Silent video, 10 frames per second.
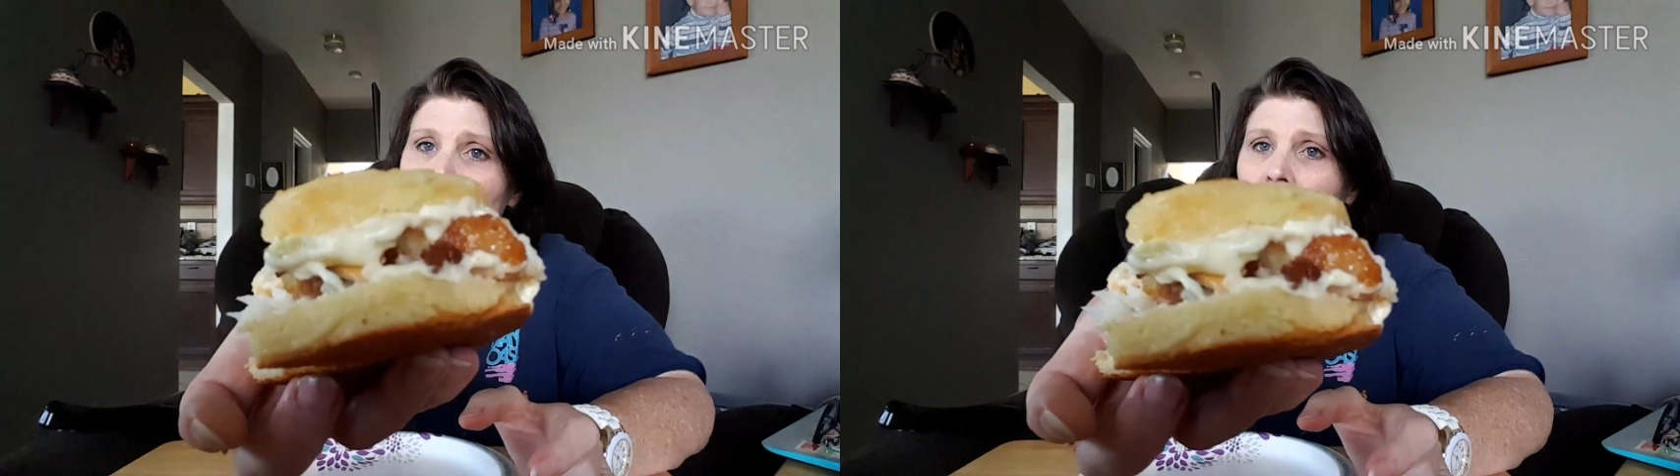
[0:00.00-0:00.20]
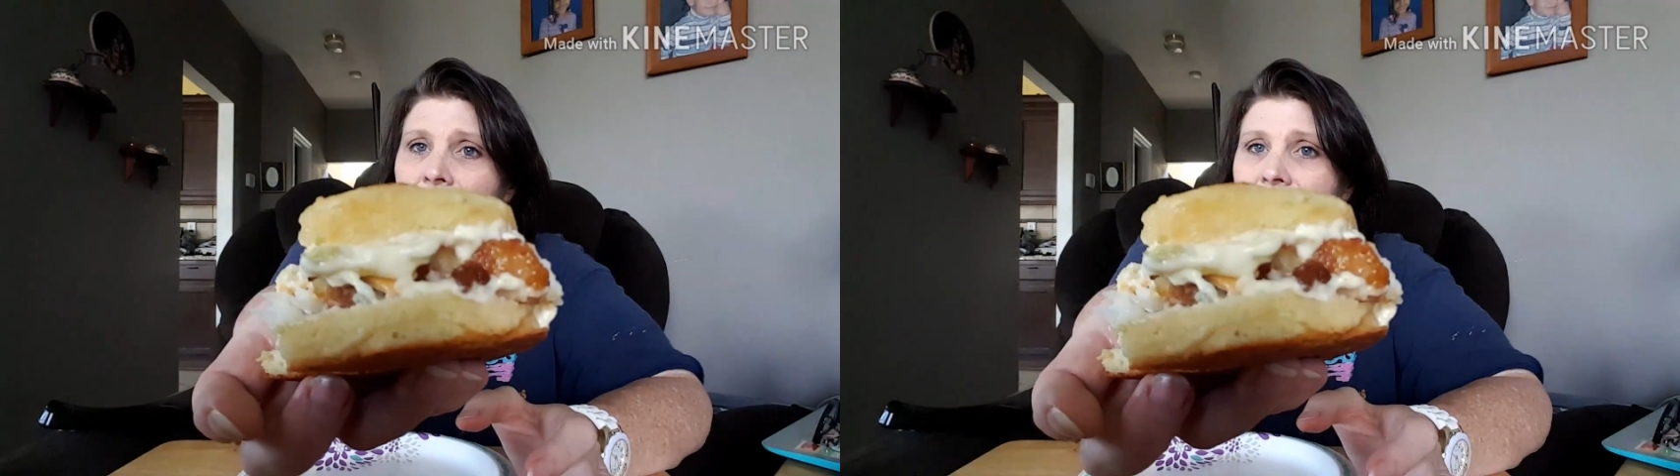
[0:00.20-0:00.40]

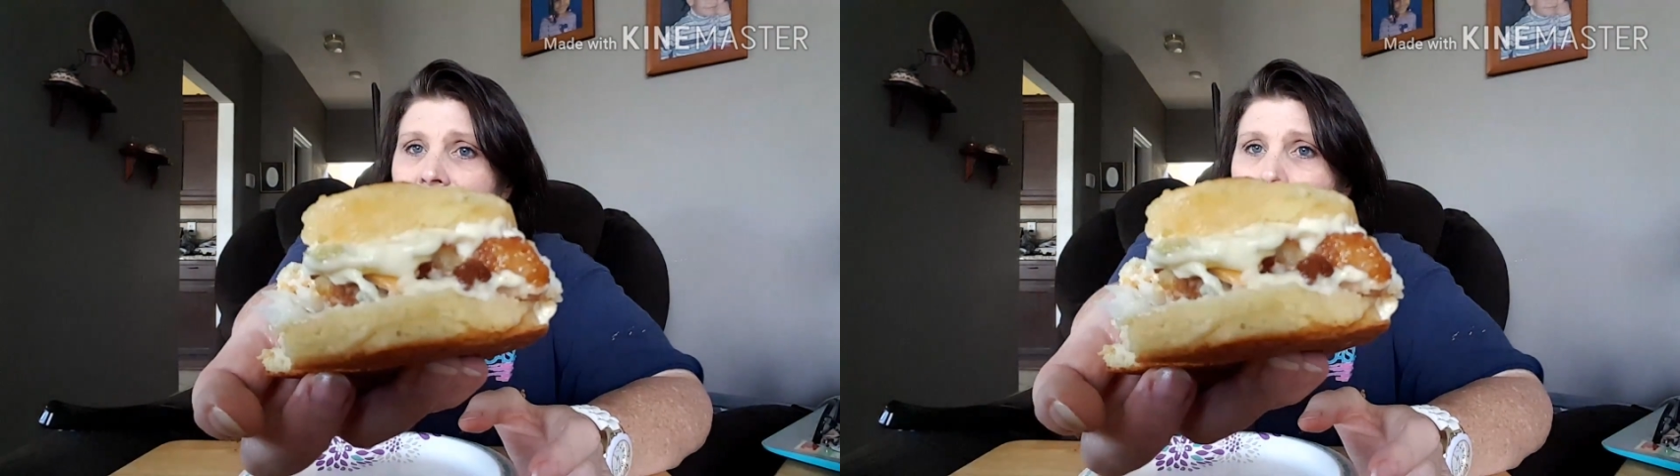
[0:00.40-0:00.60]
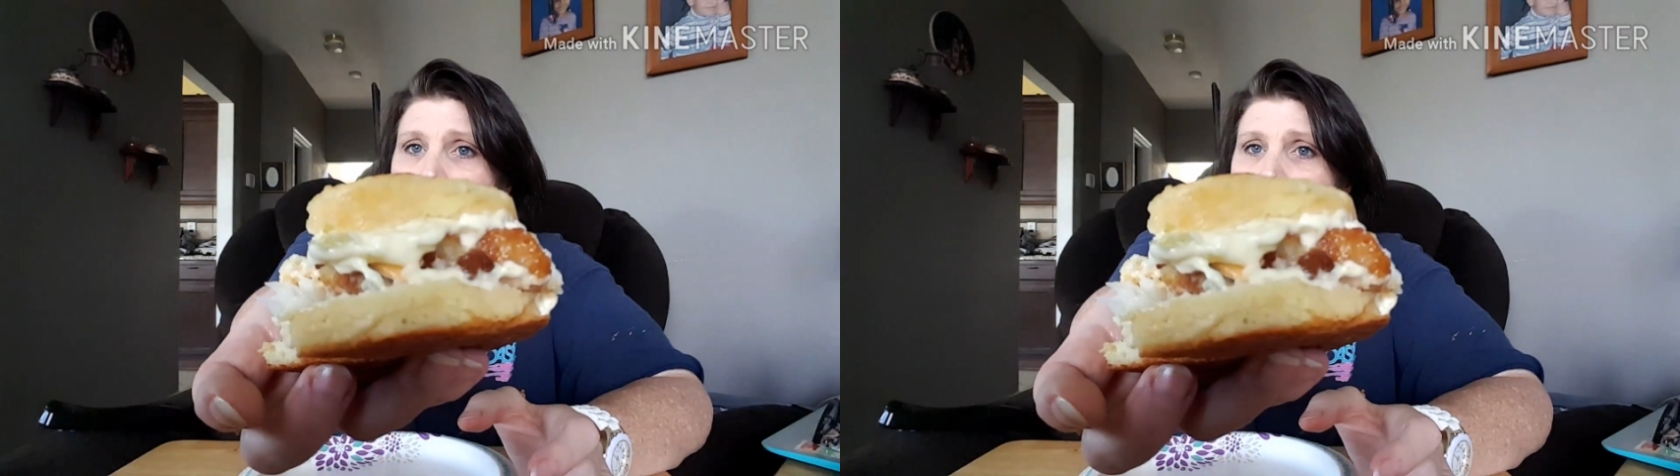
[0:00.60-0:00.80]
on
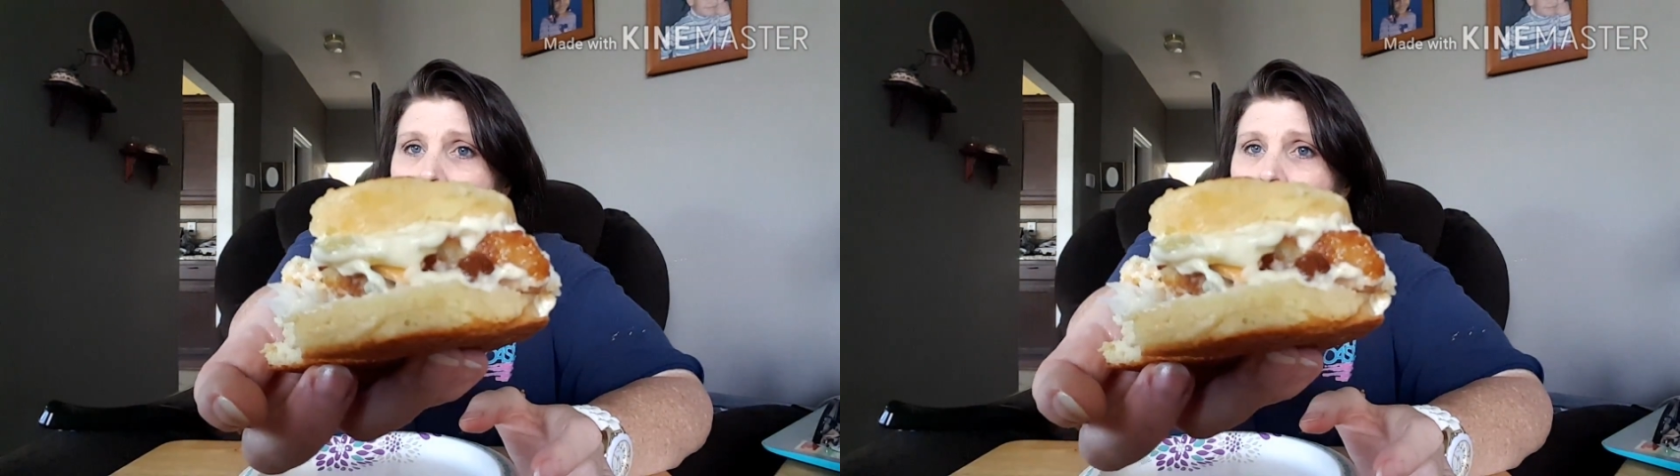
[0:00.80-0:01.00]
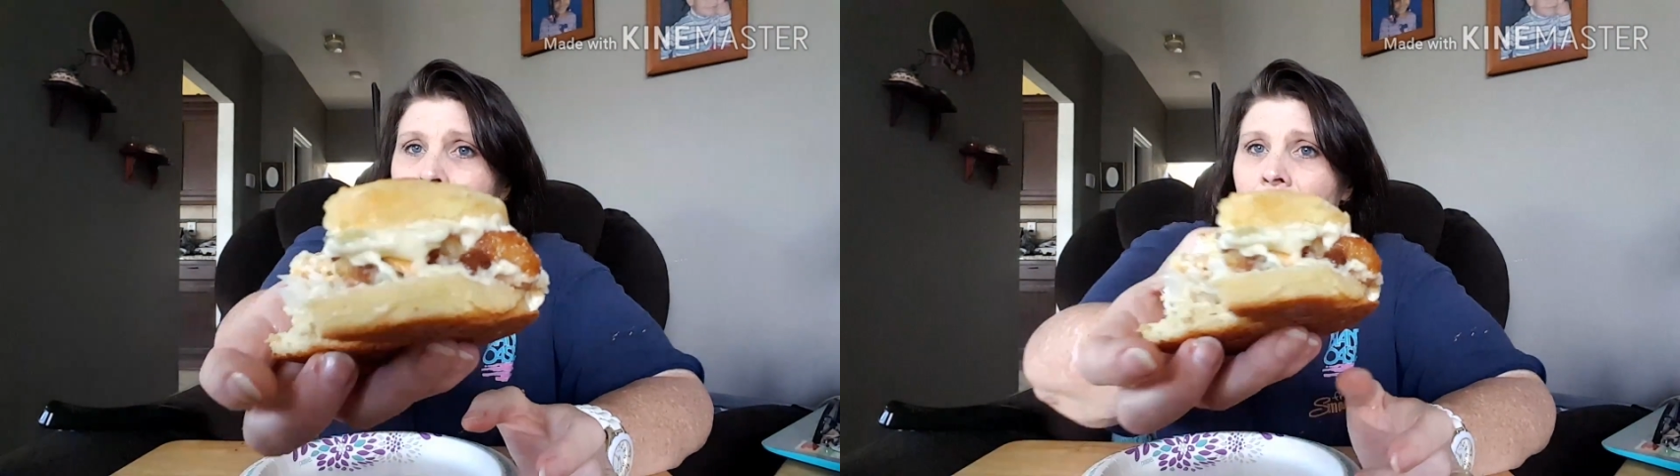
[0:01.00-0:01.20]
this
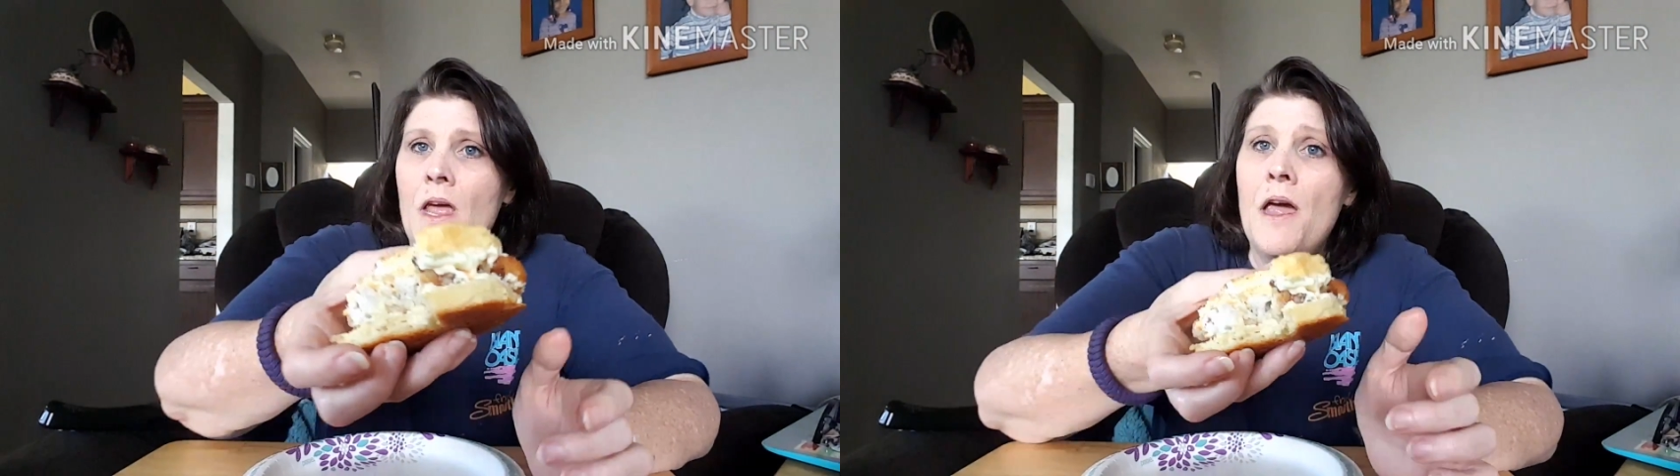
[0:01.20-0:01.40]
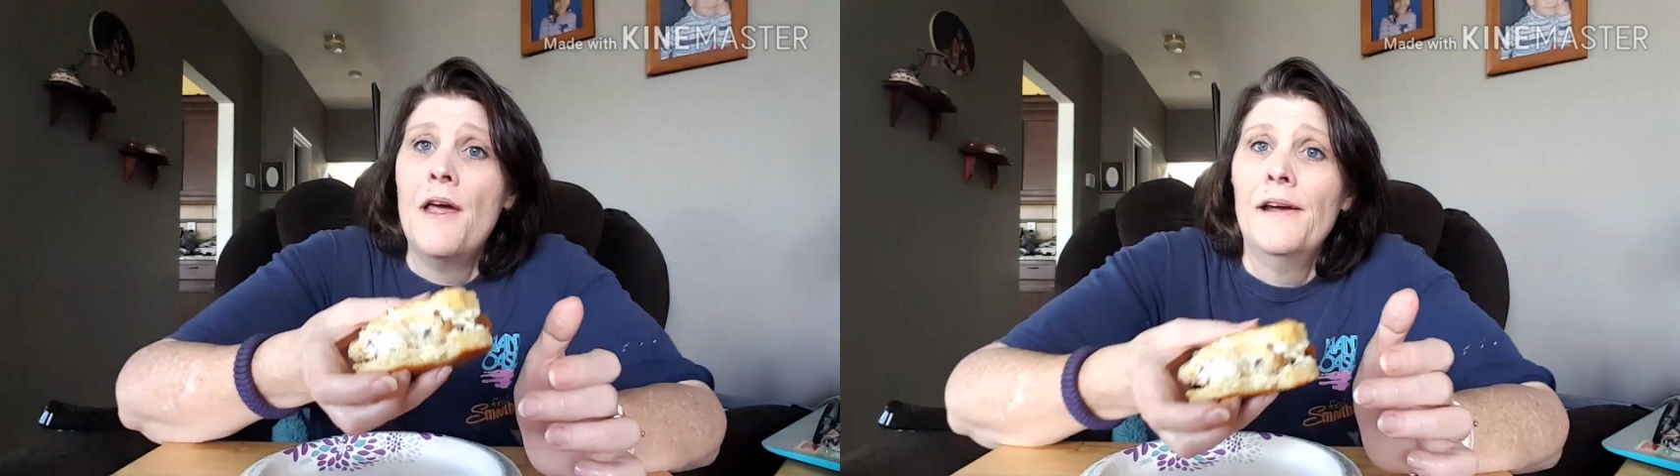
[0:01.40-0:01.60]
bun
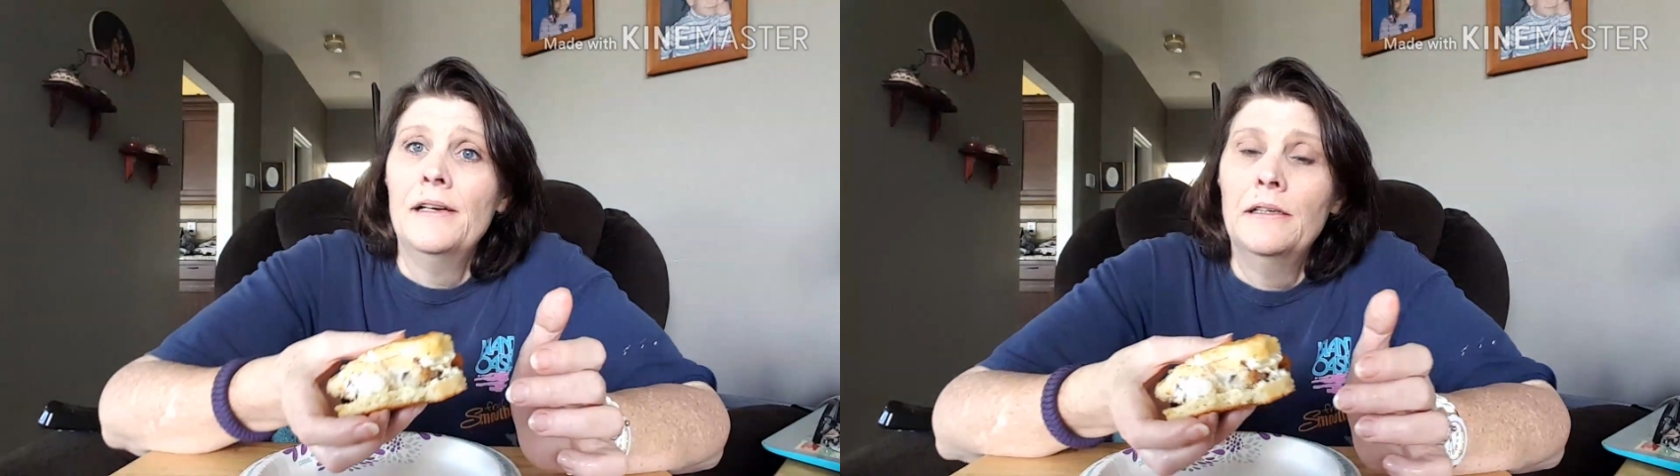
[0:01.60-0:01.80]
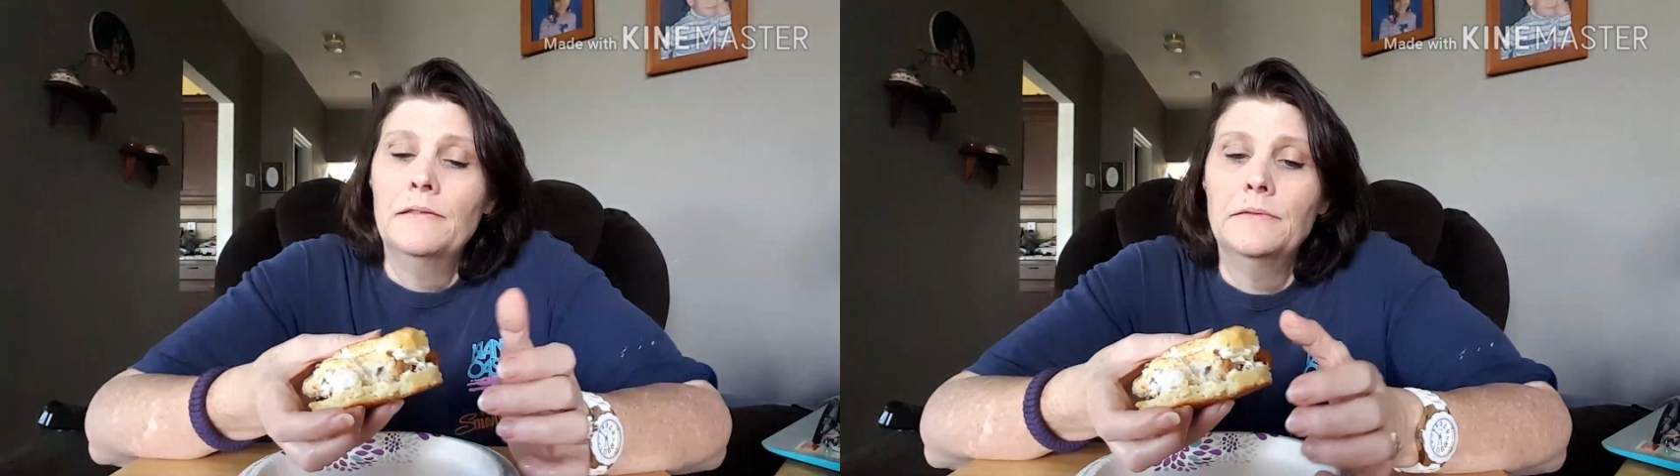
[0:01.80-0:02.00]

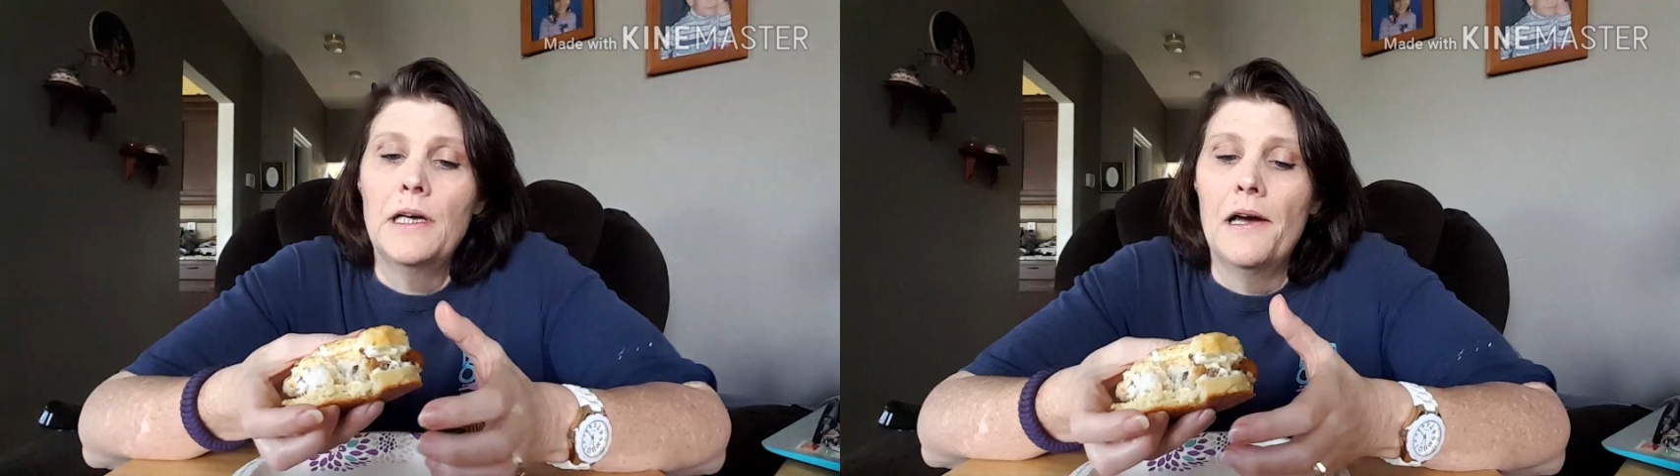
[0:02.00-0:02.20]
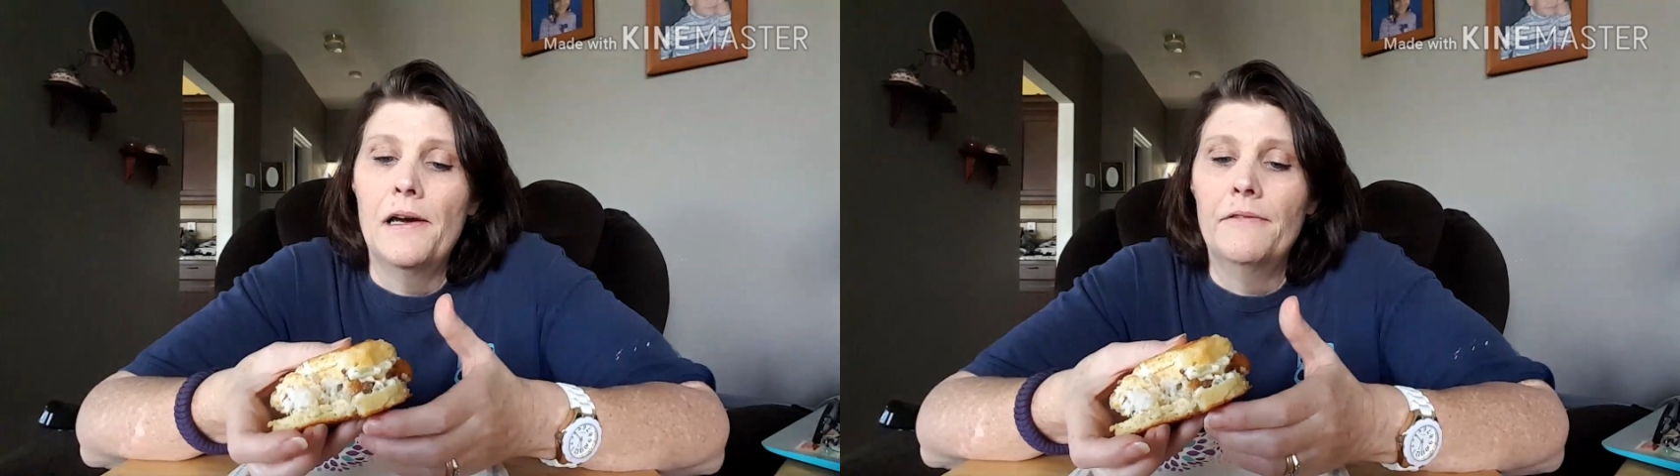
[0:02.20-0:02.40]

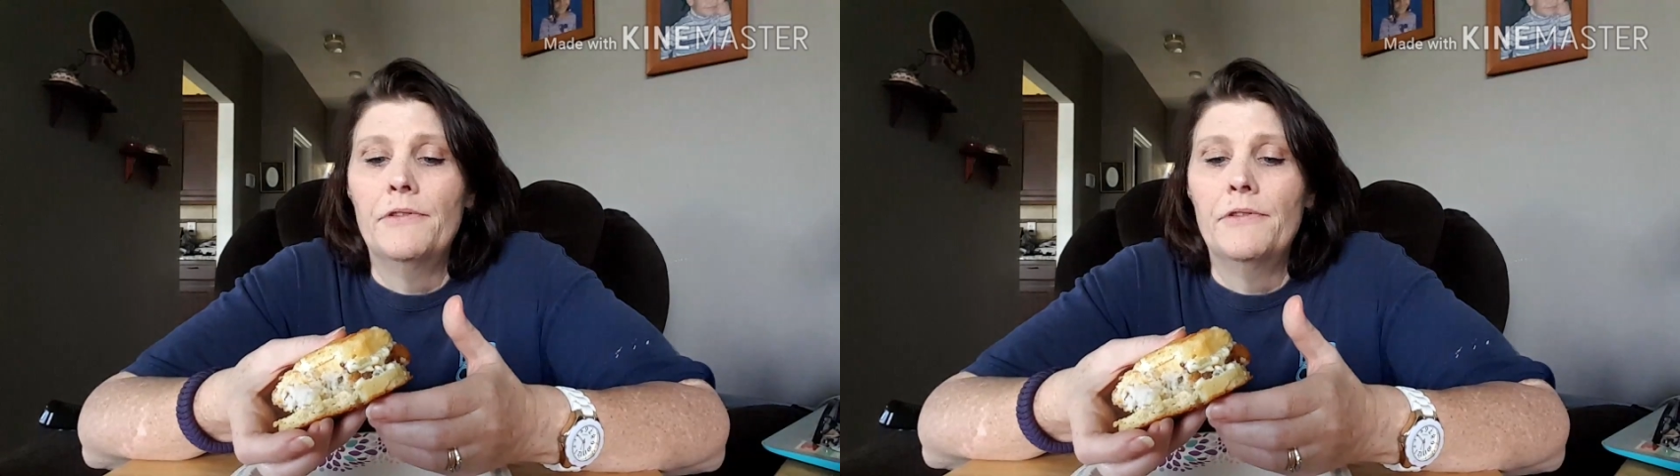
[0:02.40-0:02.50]
uh,